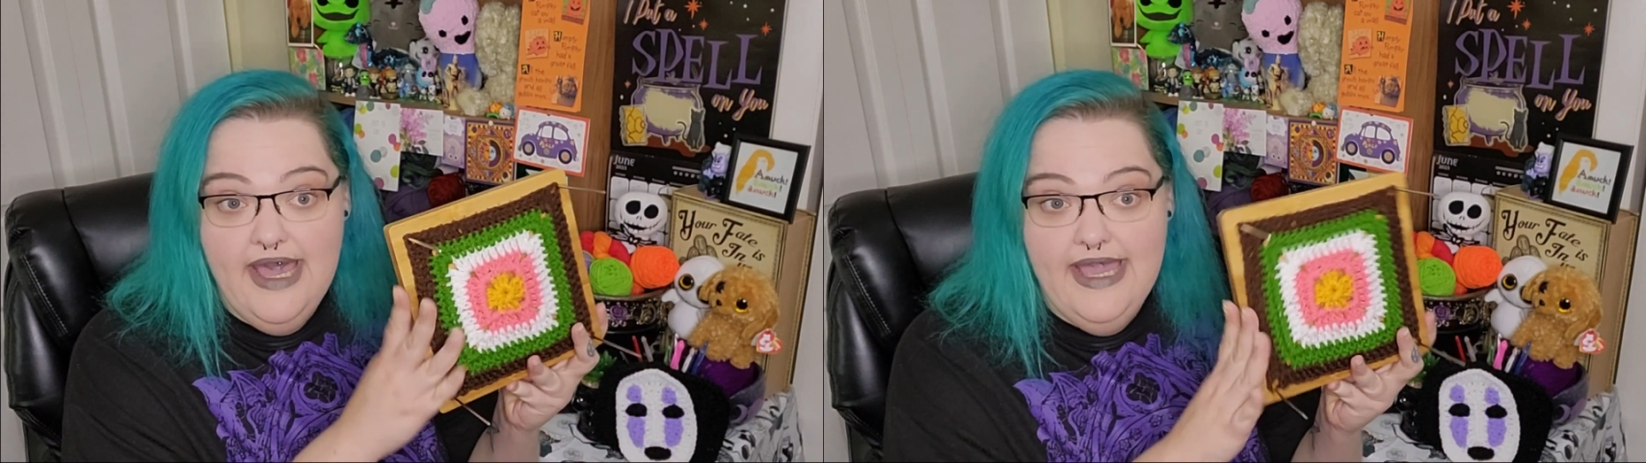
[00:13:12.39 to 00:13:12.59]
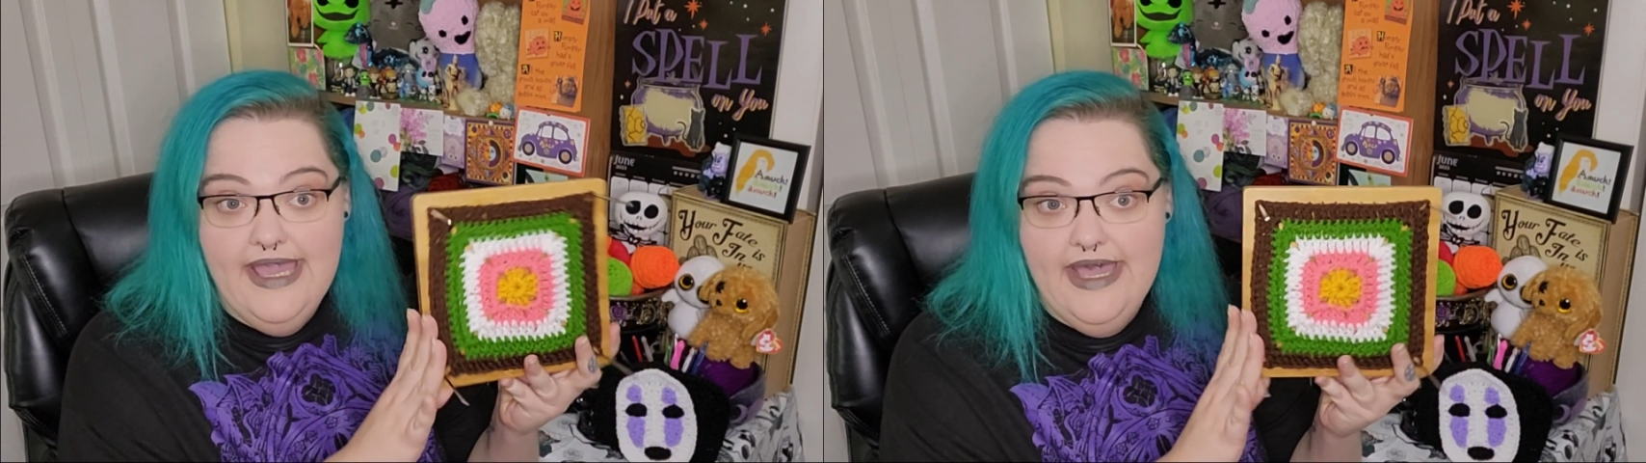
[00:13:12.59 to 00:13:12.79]

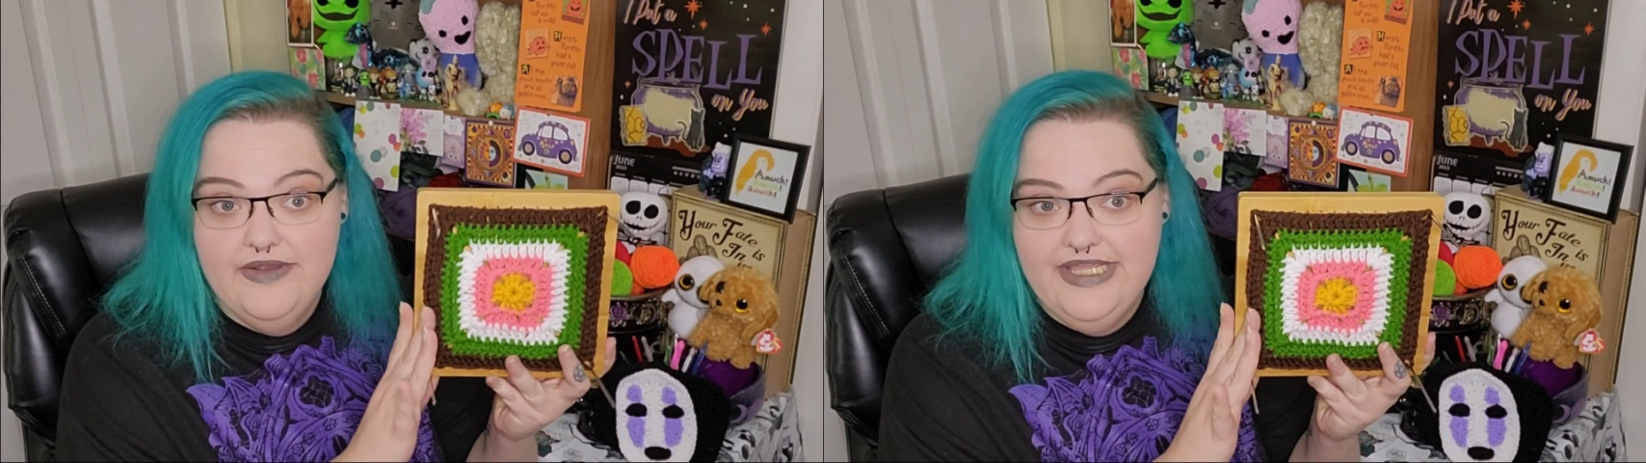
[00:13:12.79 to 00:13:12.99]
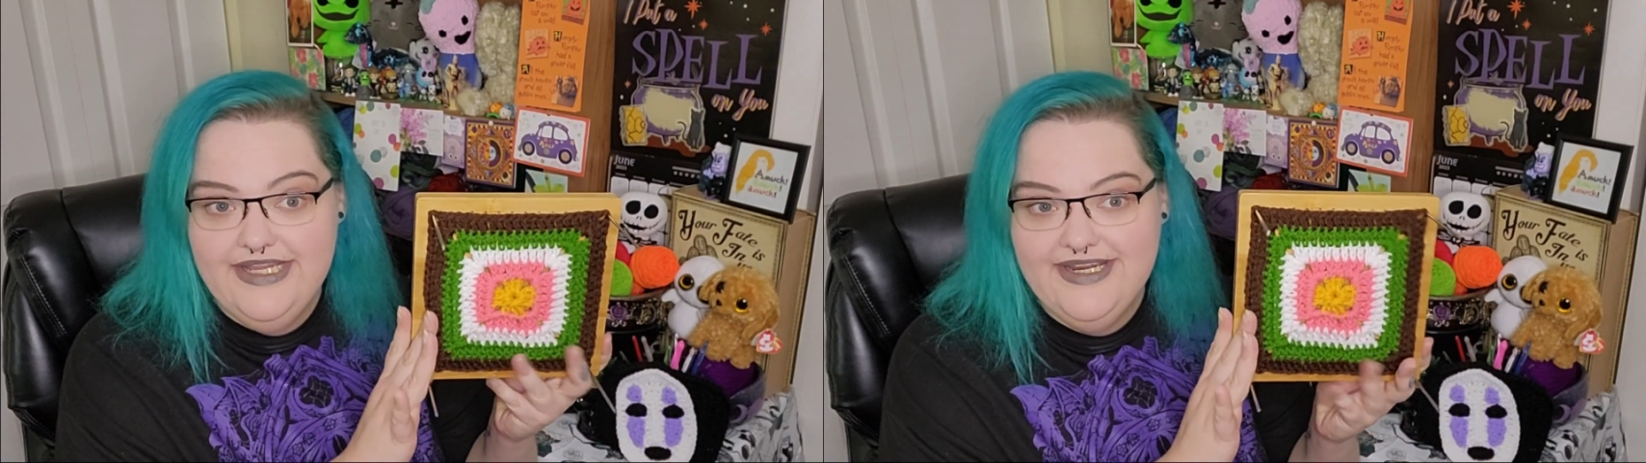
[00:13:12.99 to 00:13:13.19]
eye
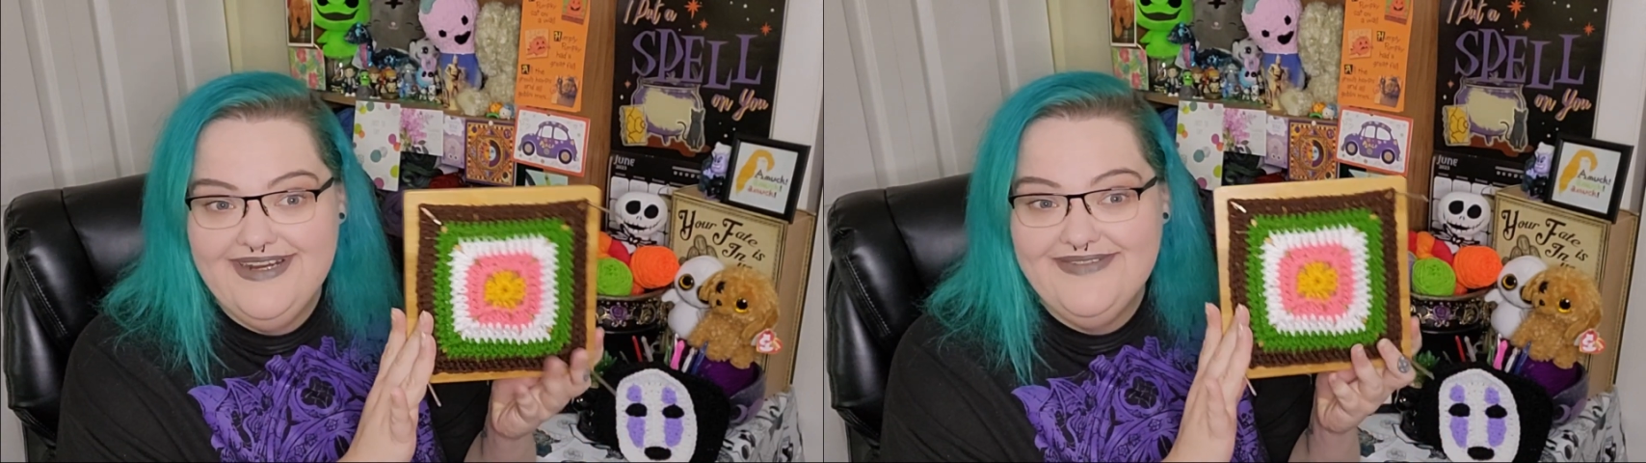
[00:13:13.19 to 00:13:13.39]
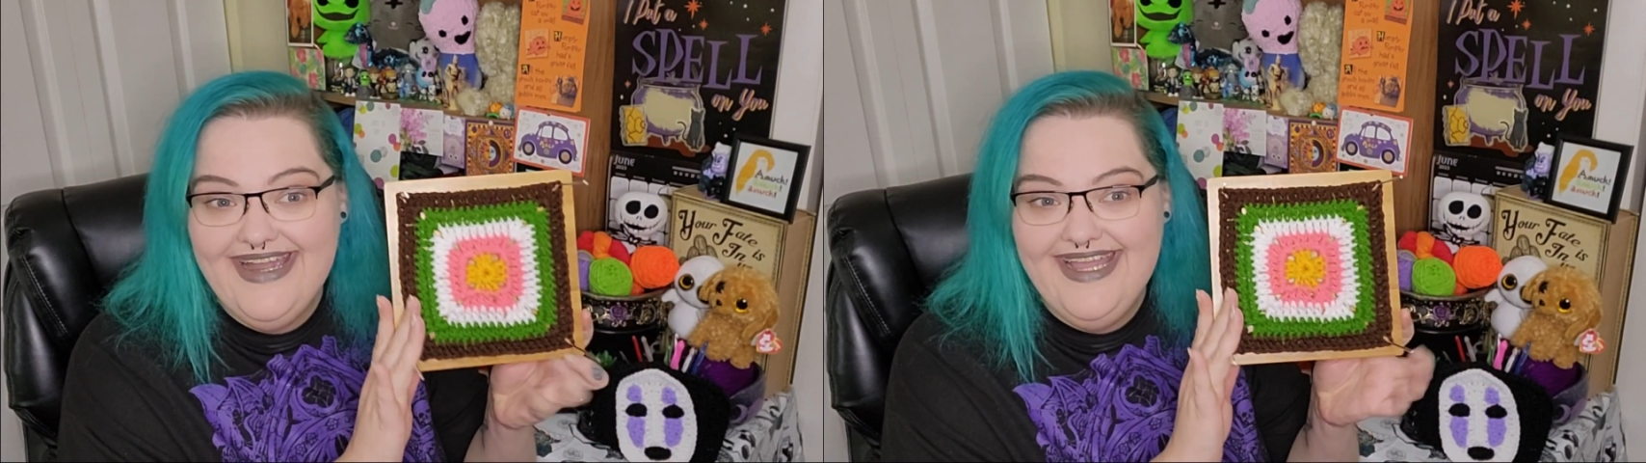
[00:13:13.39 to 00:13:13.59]
out
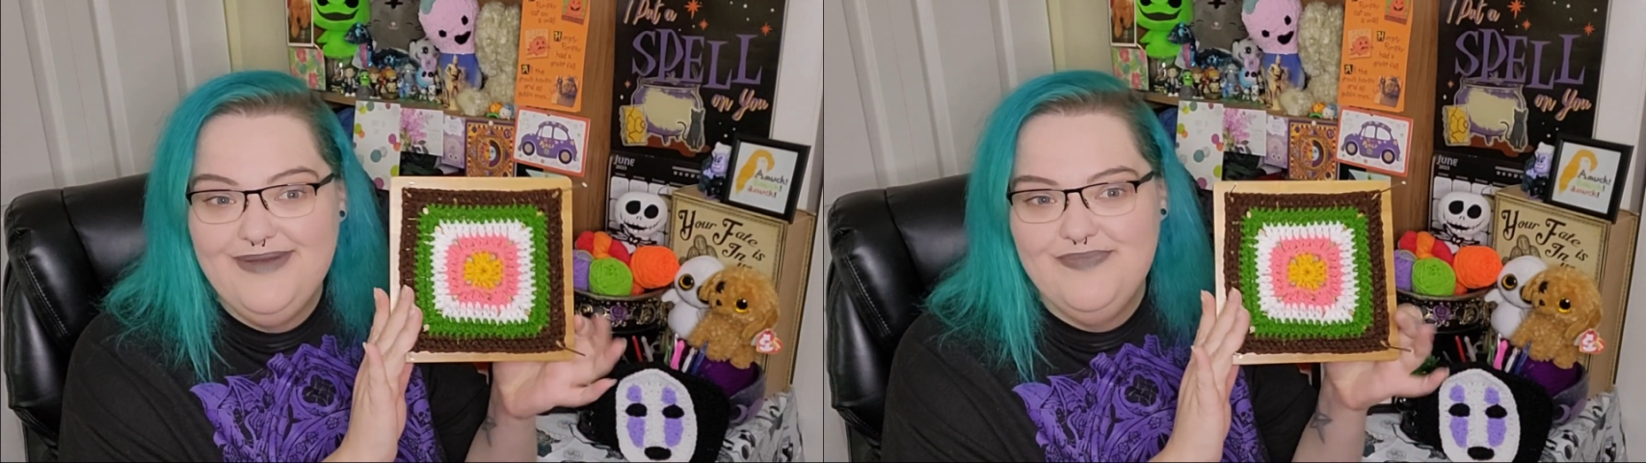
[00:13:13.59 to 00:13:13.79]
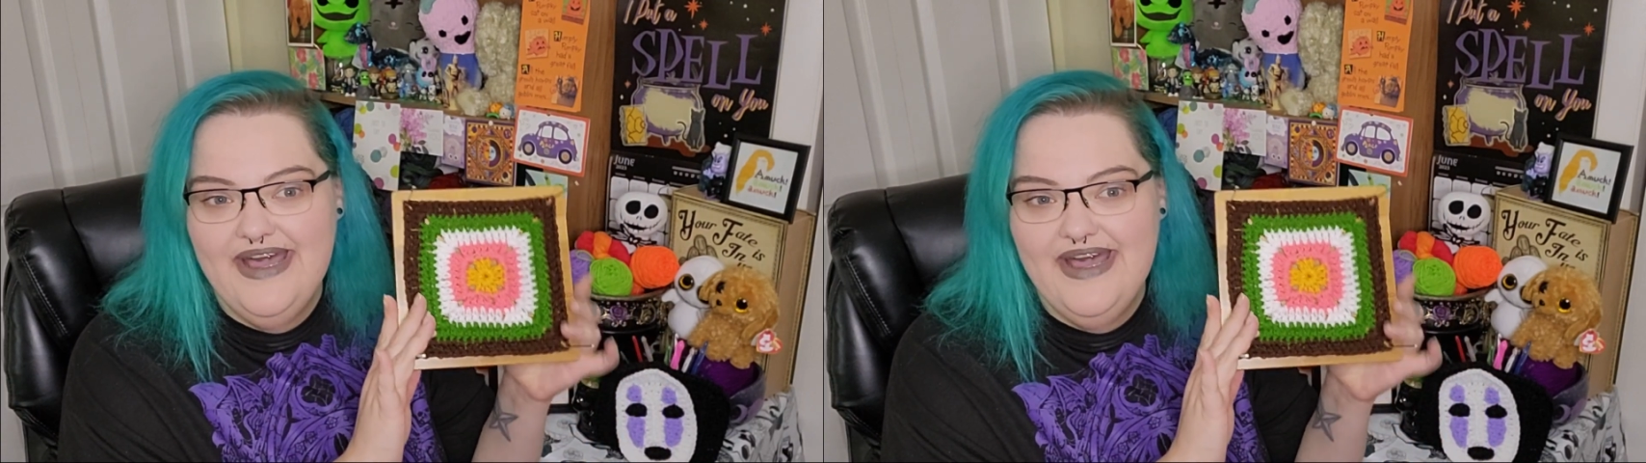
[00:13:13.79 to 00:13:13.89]
here, right?